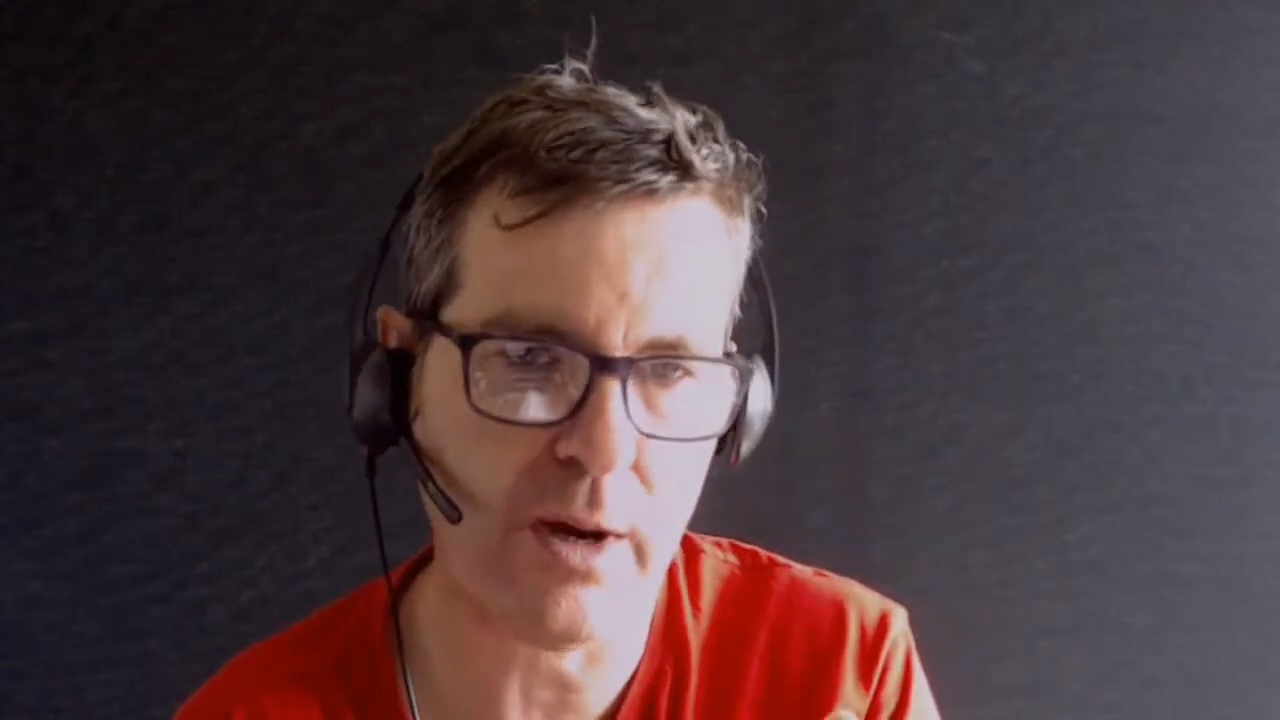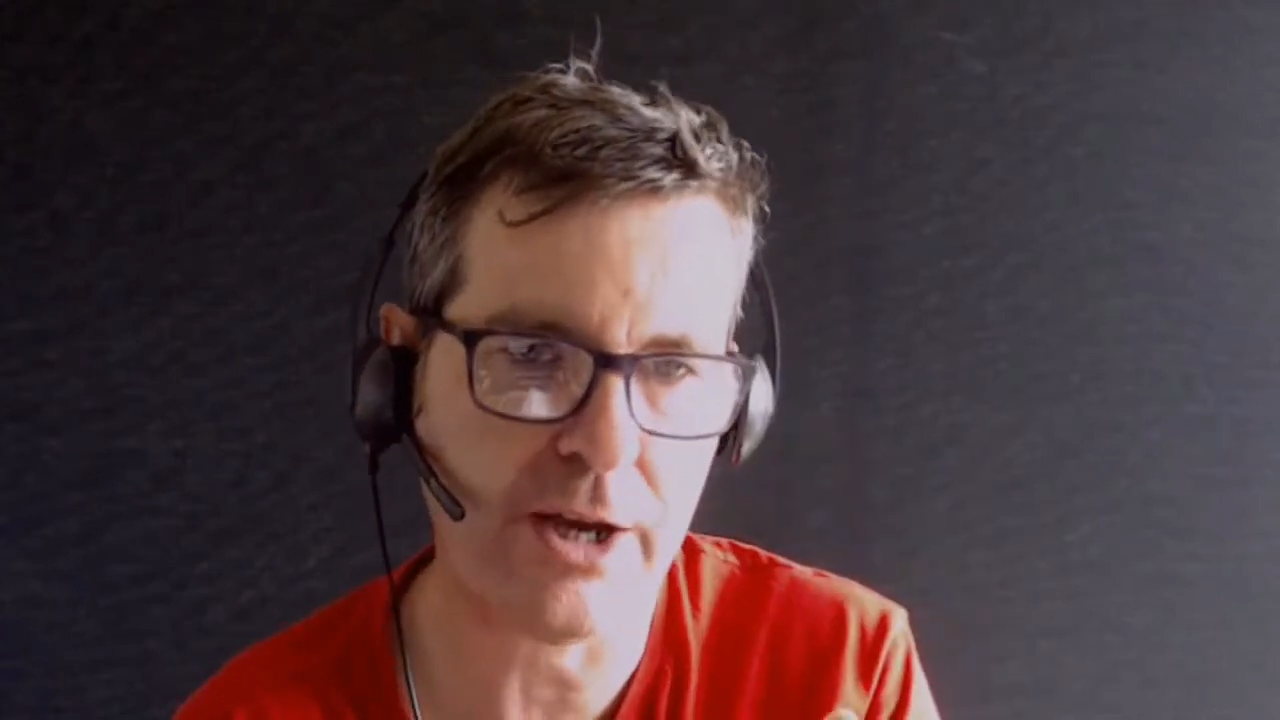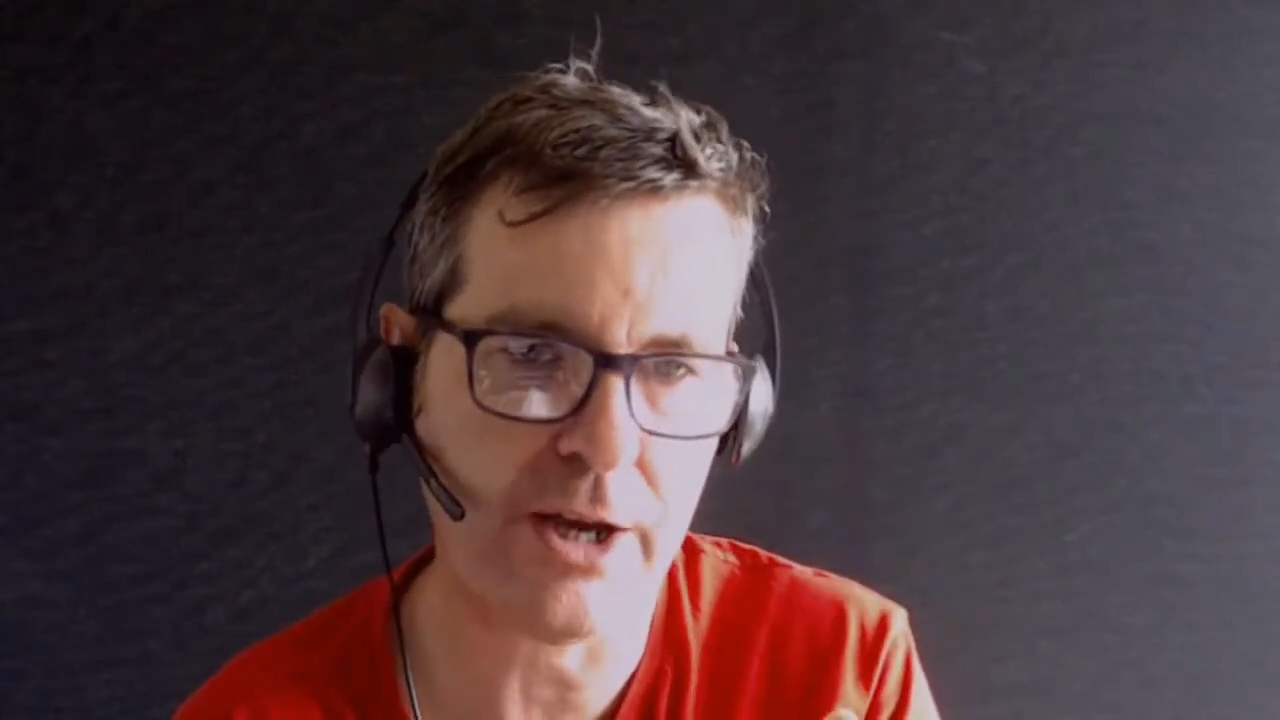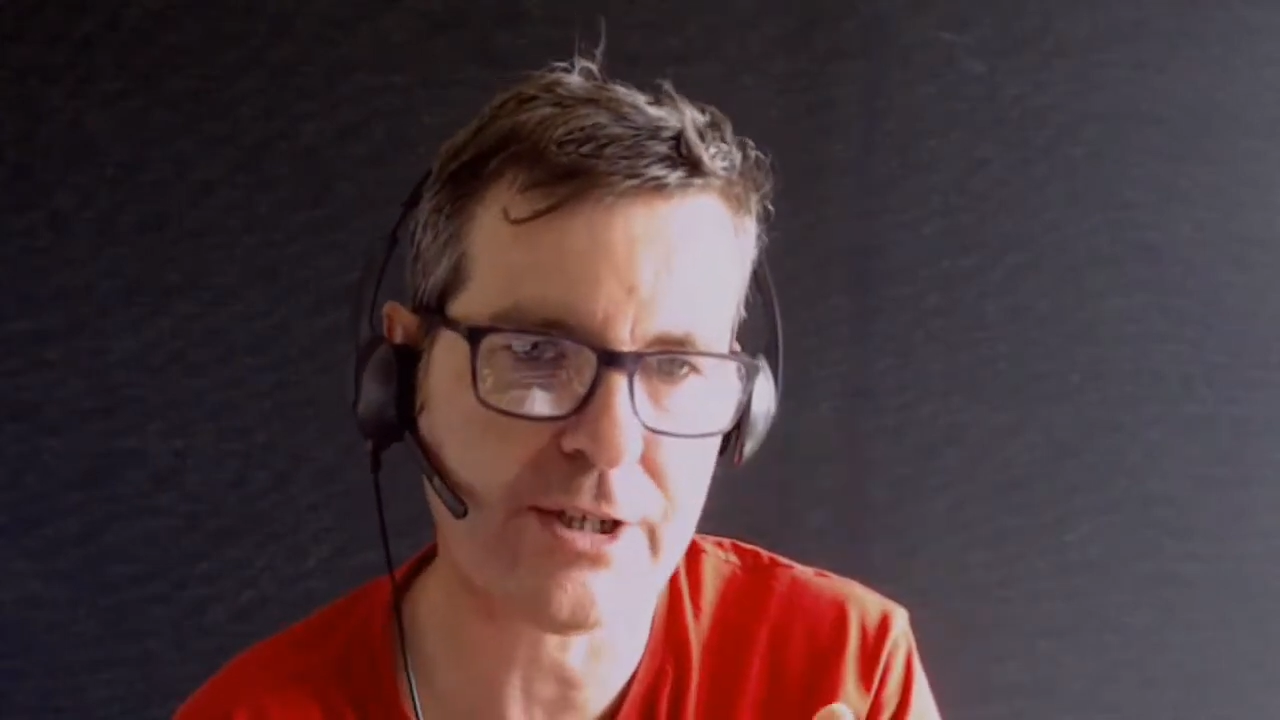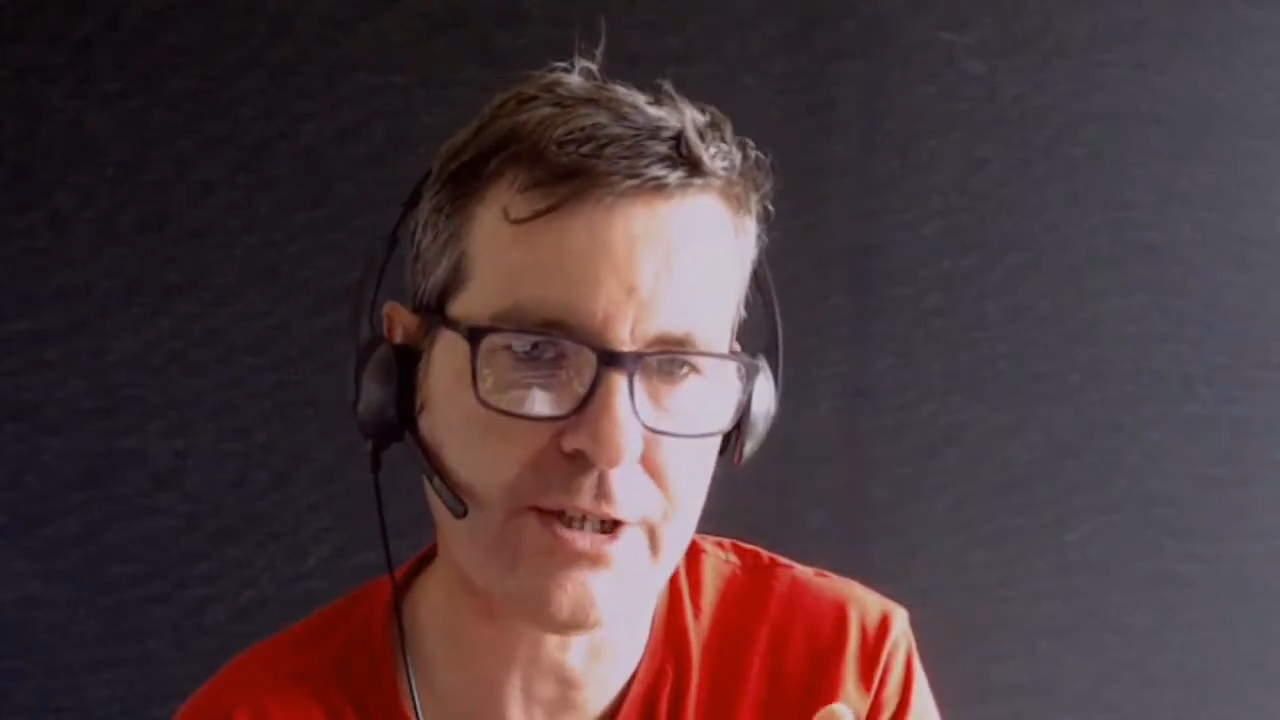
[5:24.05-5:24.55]

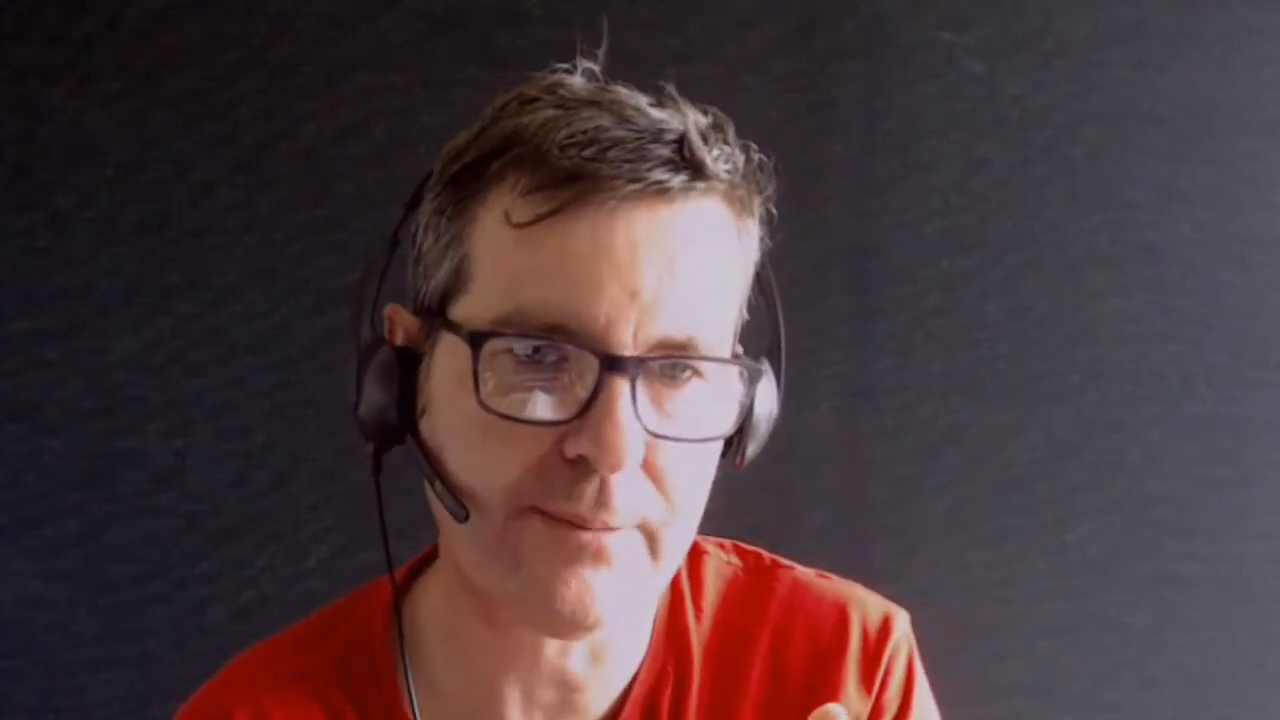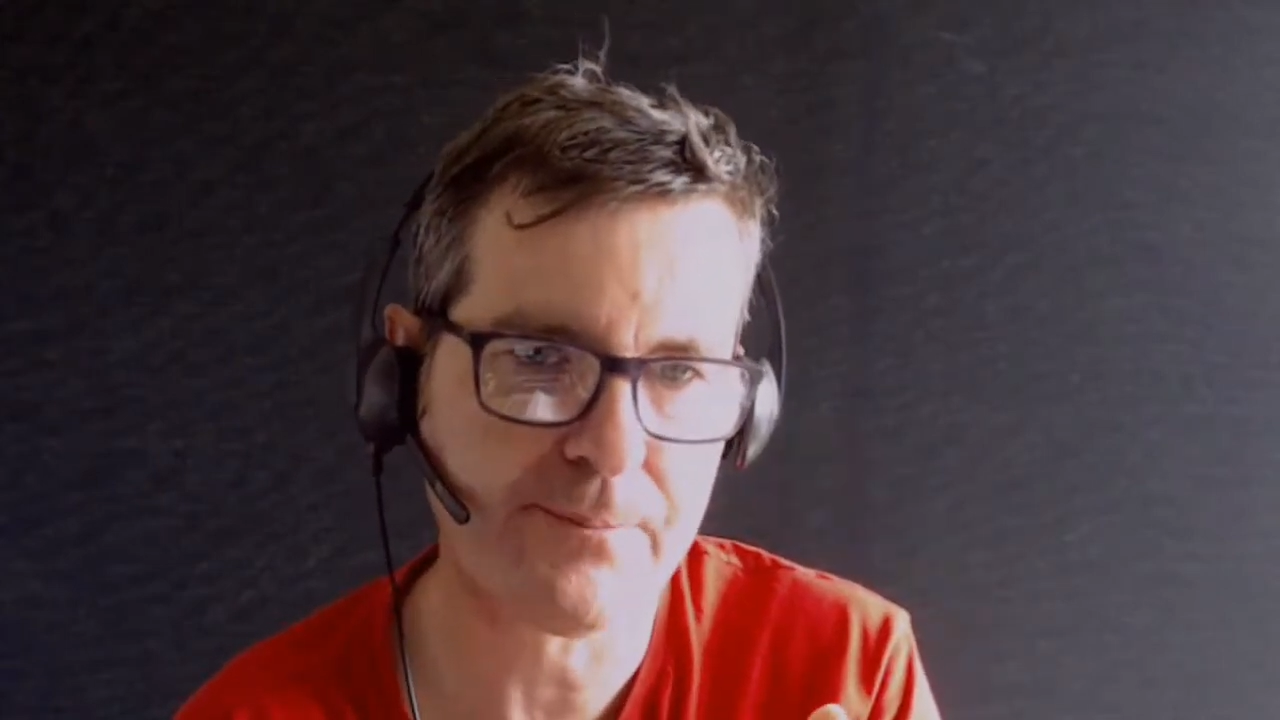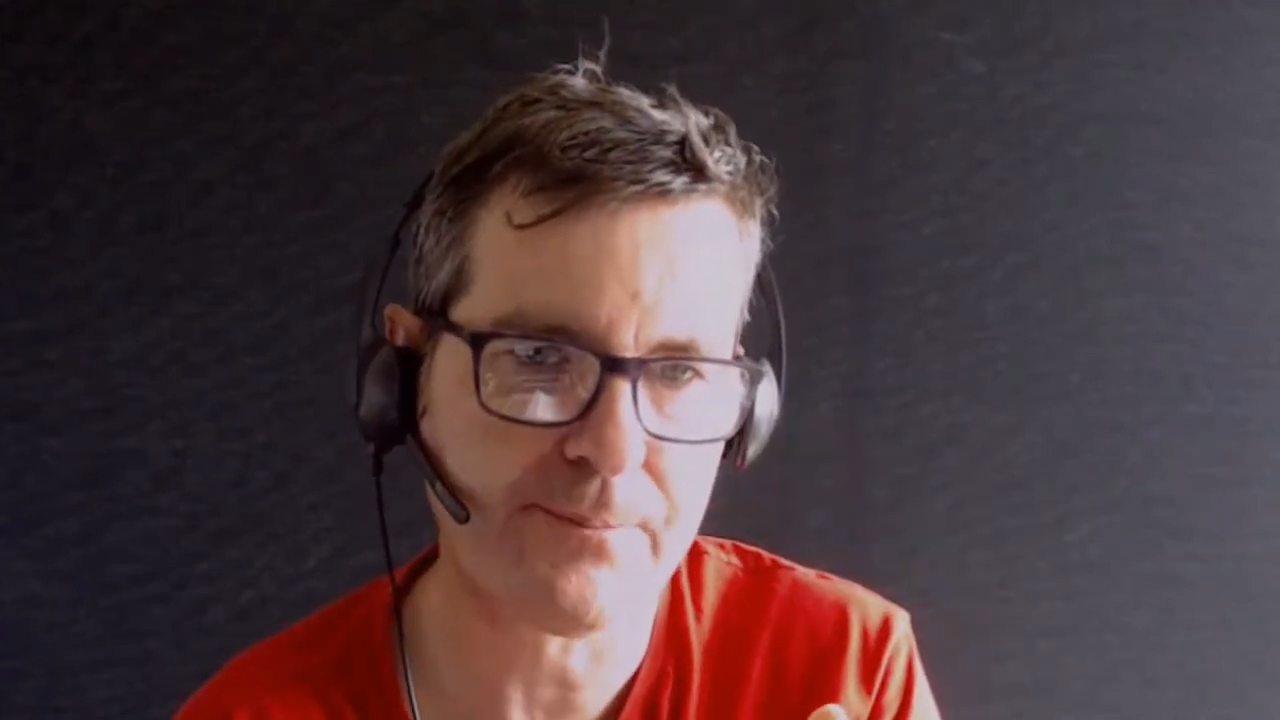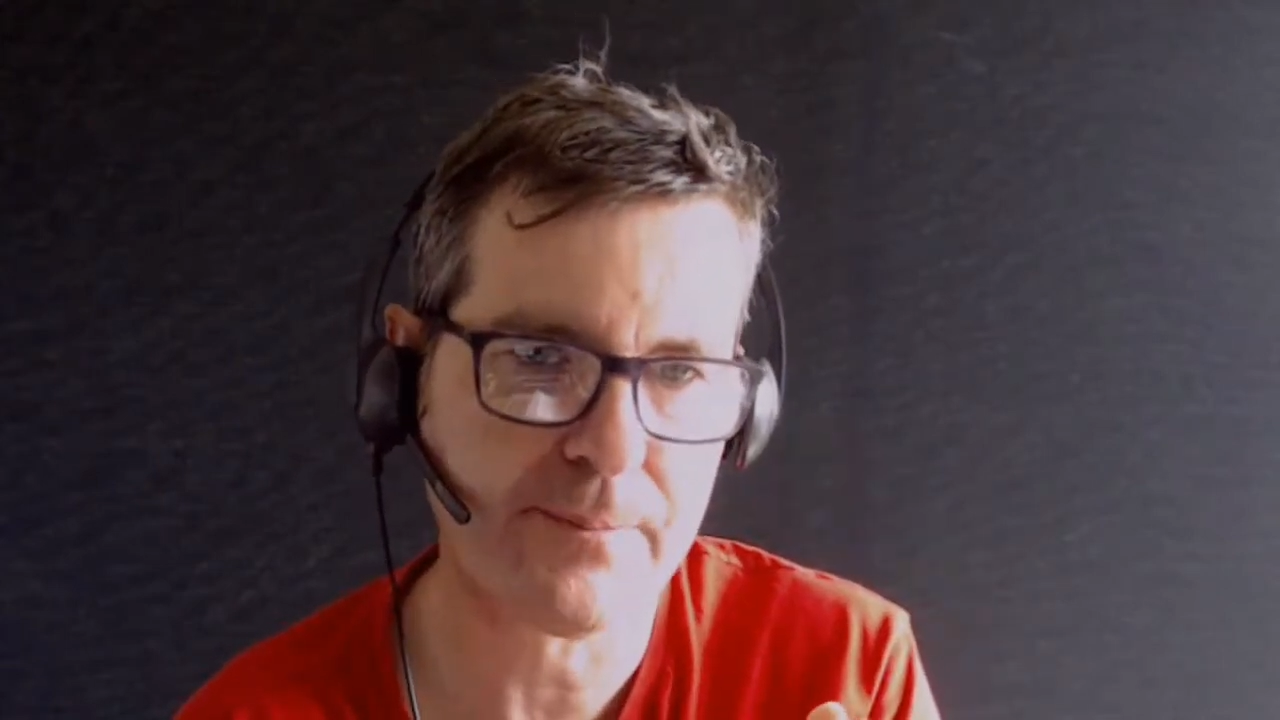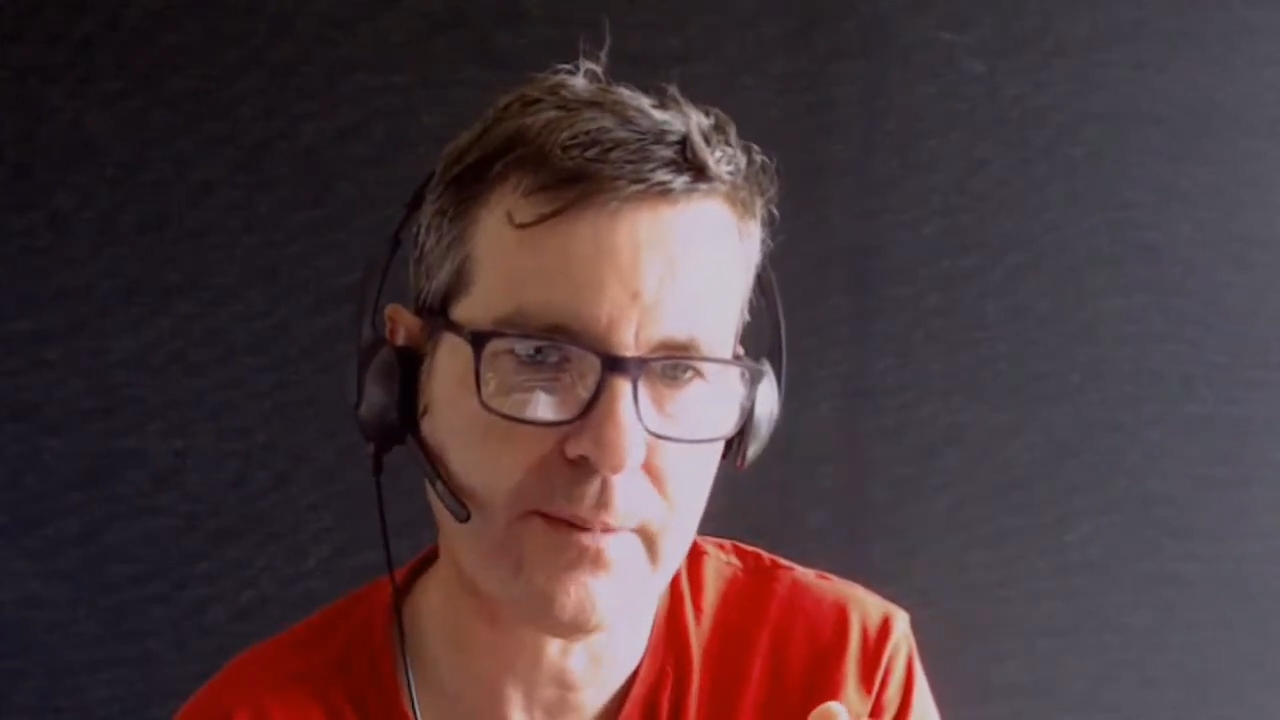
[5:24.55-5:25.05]
question,